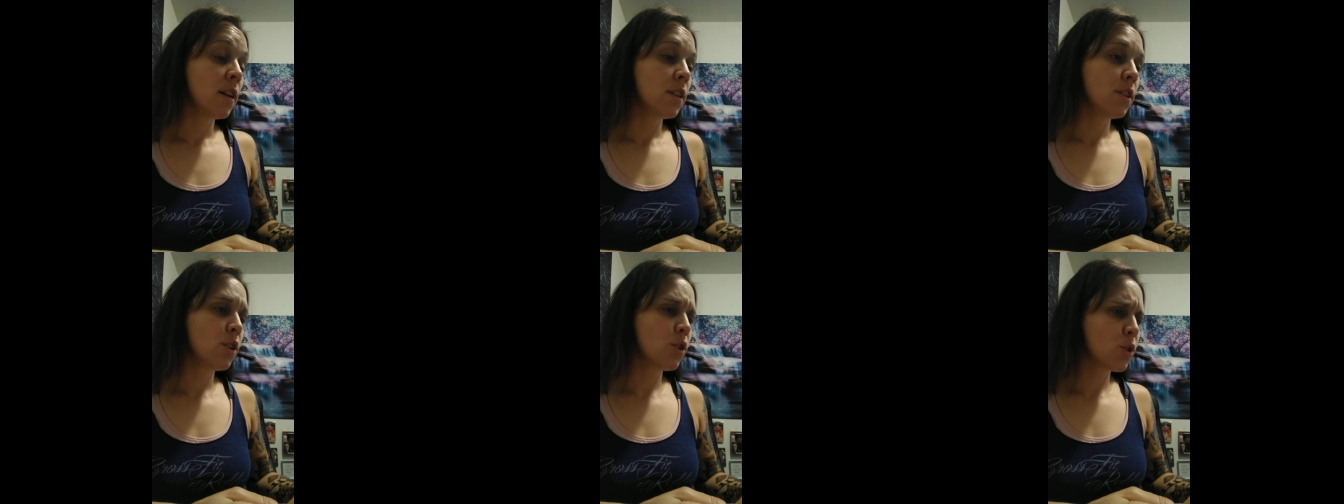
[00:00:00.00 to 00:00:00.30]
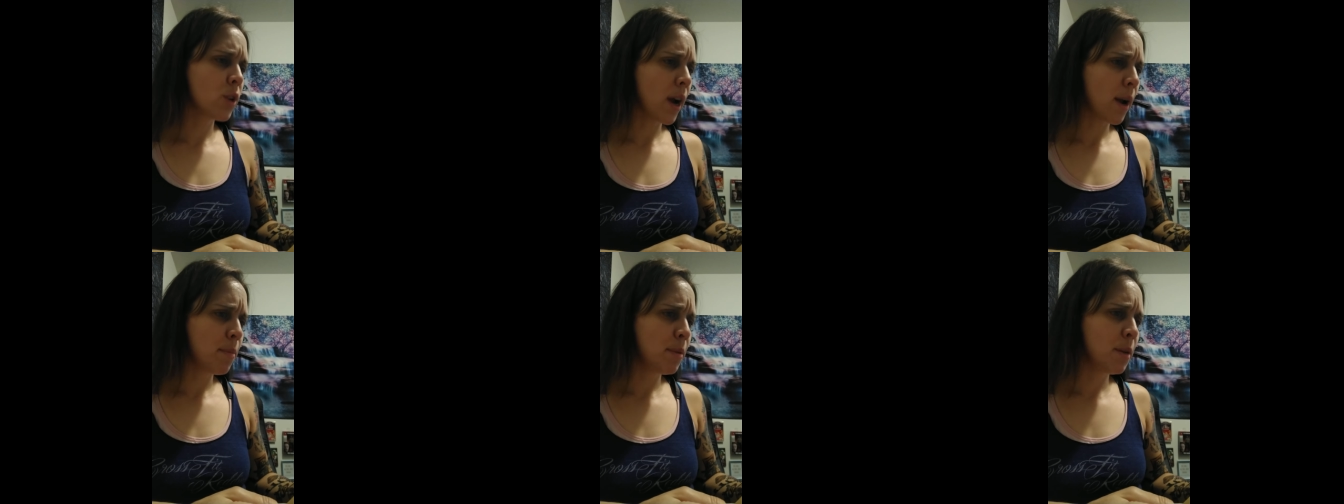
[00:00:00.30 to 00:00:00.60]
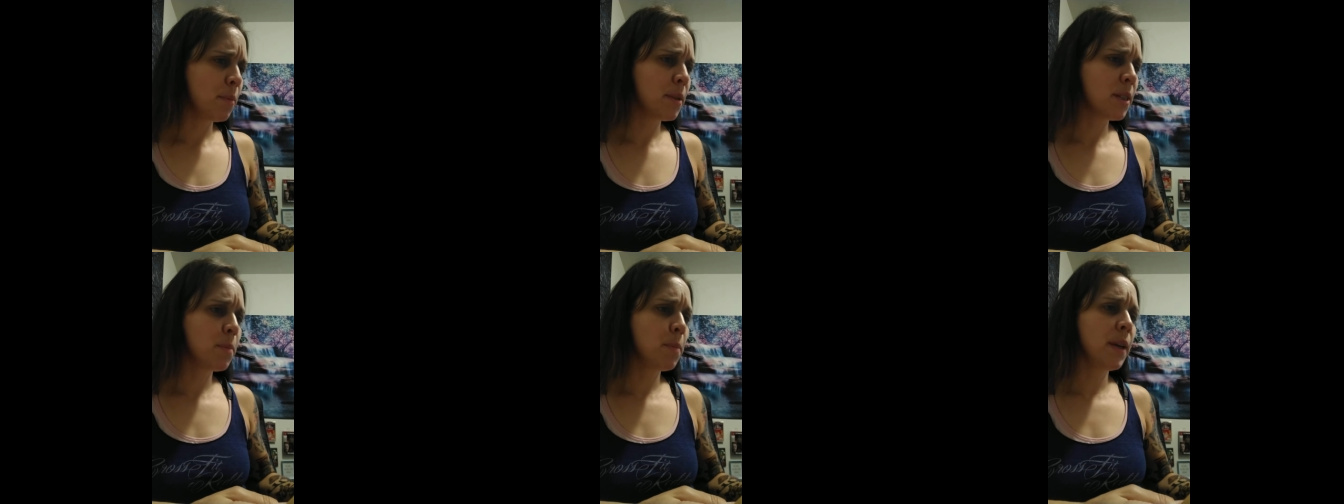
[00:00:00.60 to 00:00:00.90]
described
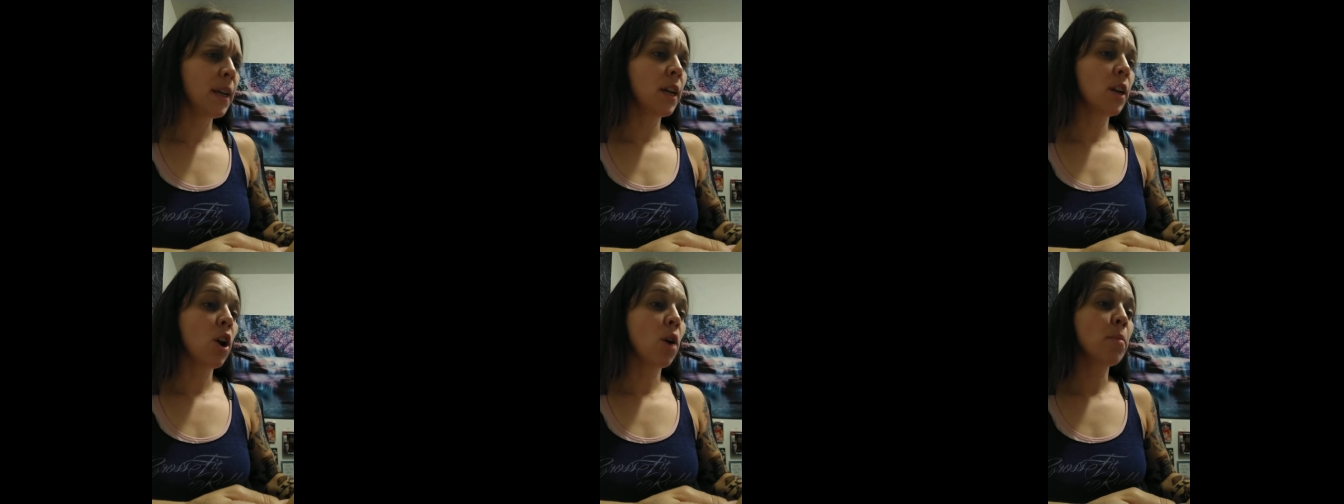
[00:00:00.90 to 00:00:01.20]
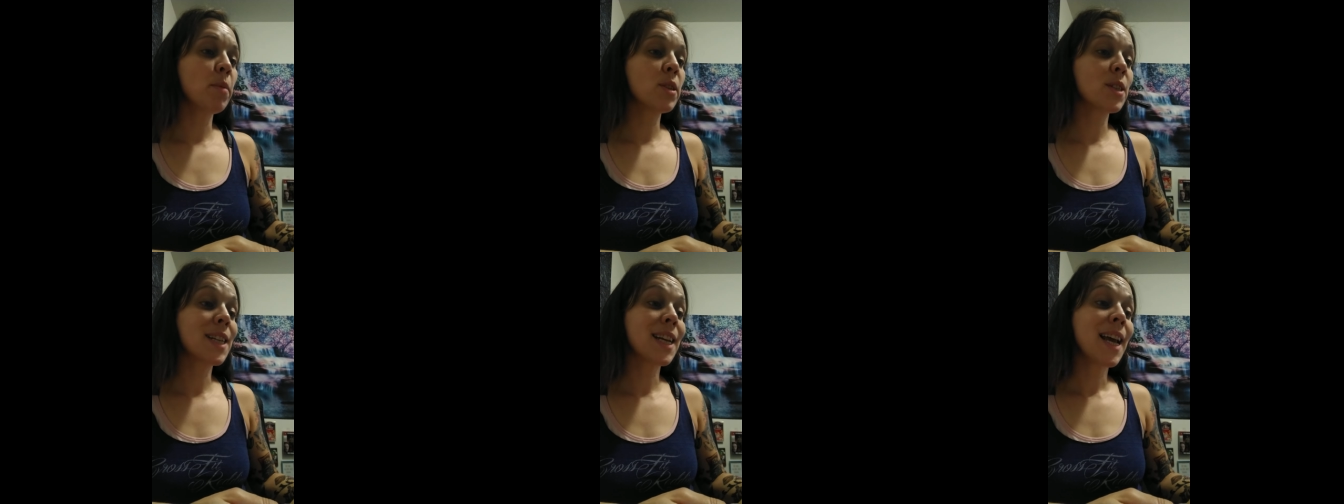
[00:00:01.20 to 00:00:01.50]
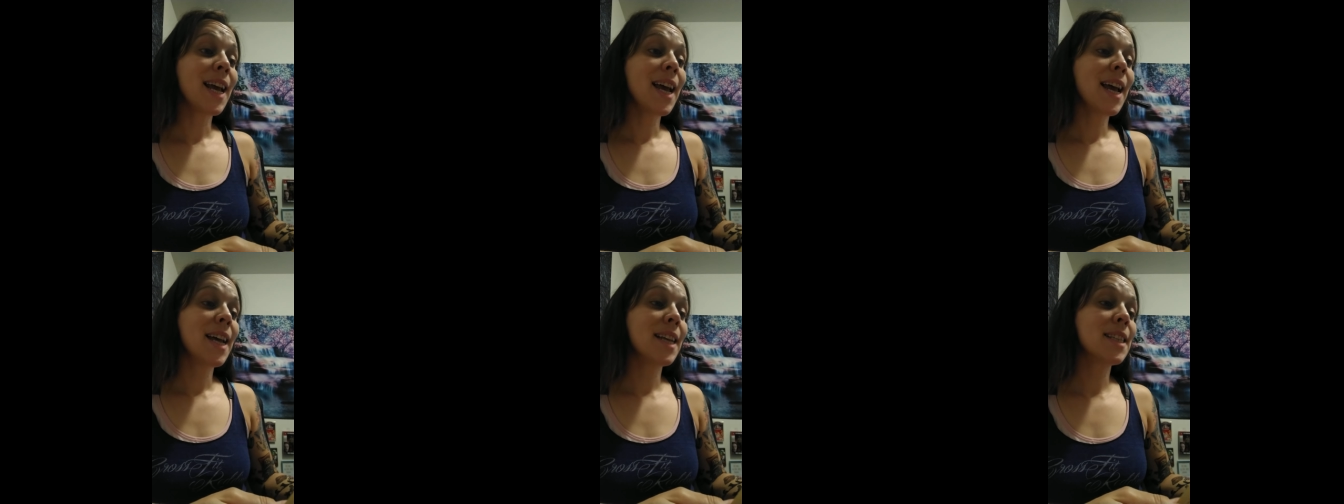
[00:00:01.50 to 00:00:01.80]
him as being in almost
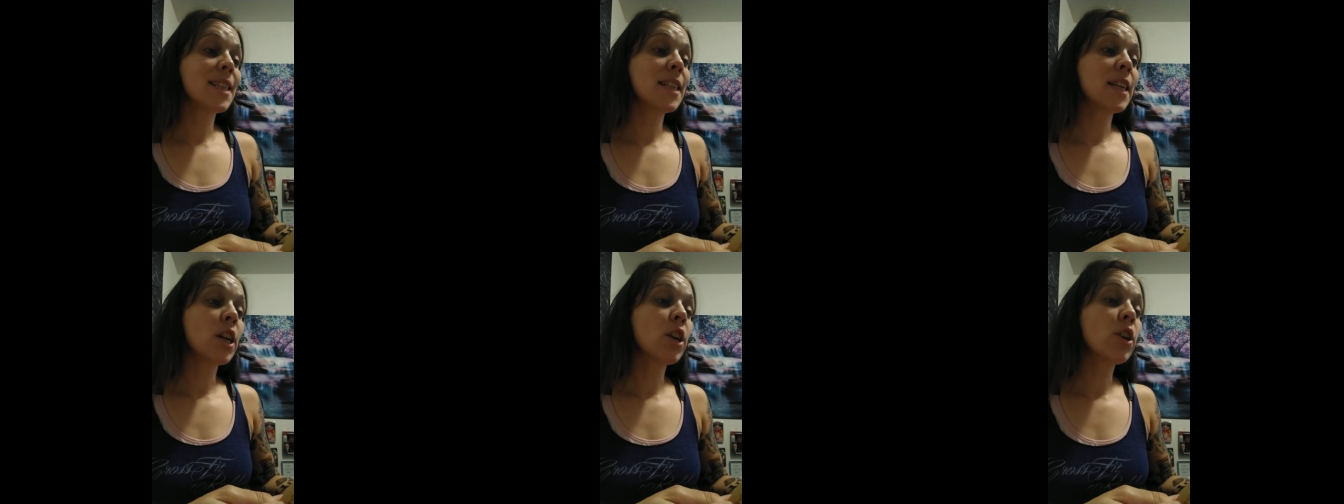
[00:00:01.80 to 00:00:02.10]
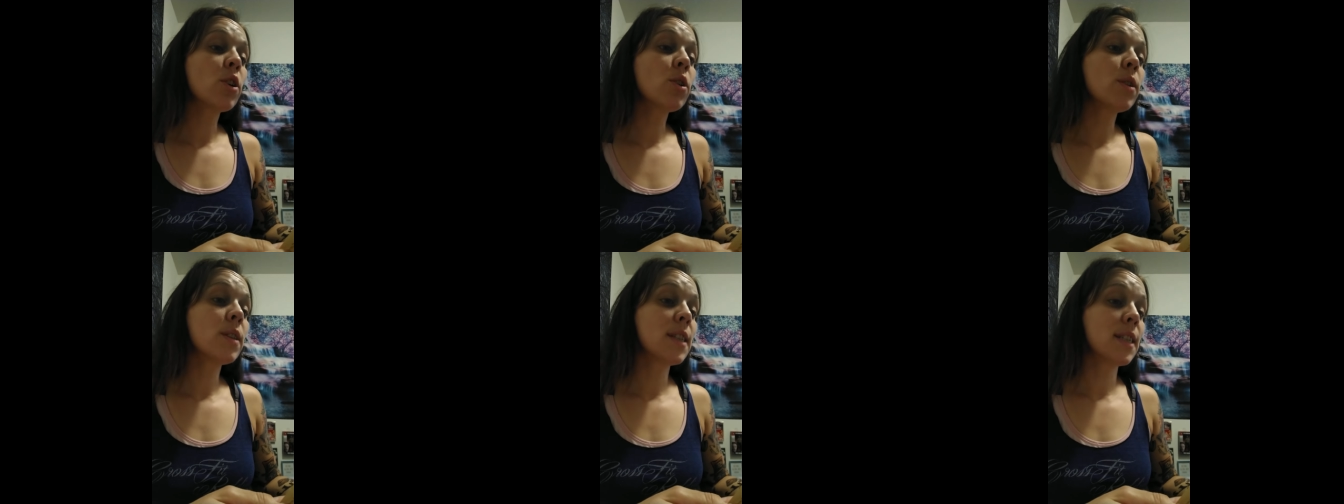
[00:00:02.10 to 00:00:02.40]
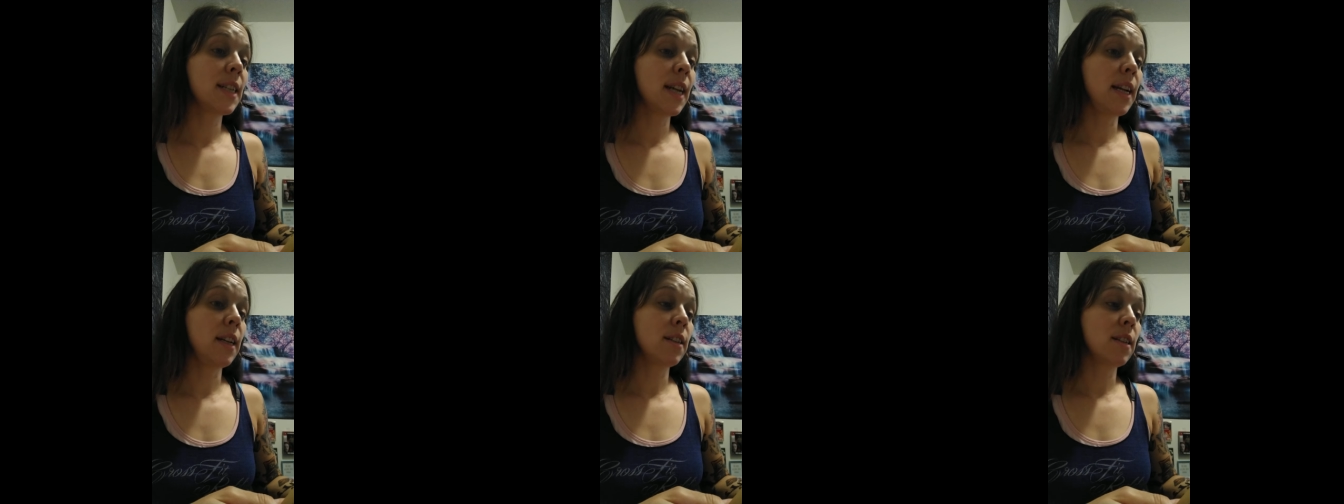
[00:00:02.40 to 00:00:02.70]
hysterical
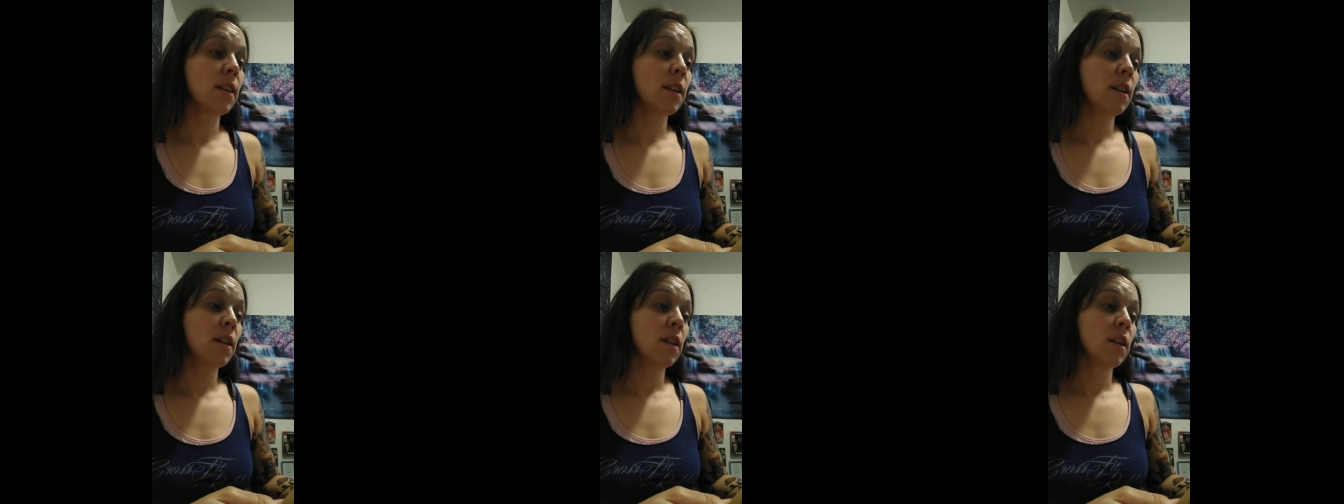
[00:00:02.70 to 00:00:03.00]
state,